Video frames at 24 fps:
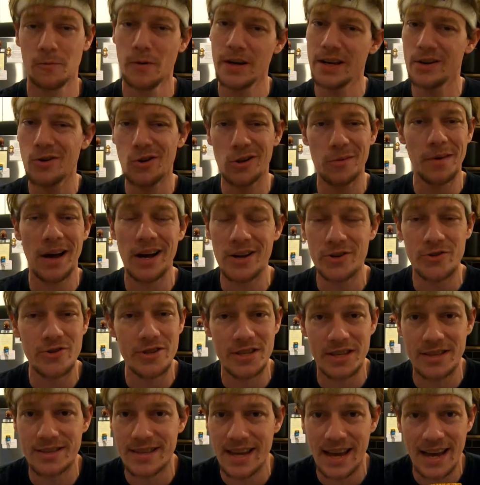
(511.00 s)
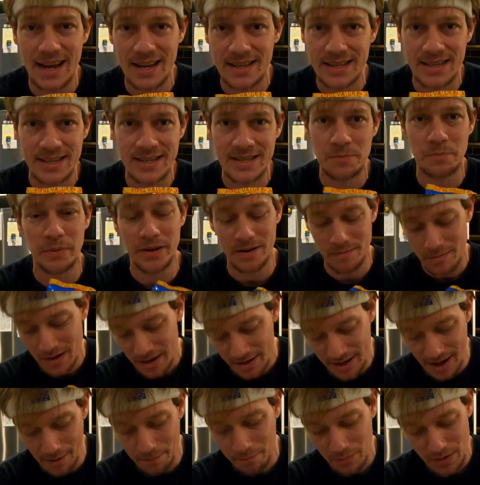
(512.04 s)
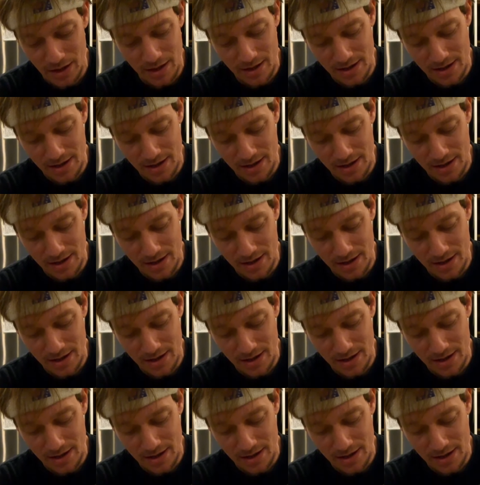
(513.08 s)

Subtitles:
We call them hundreds and thousands, but yeah,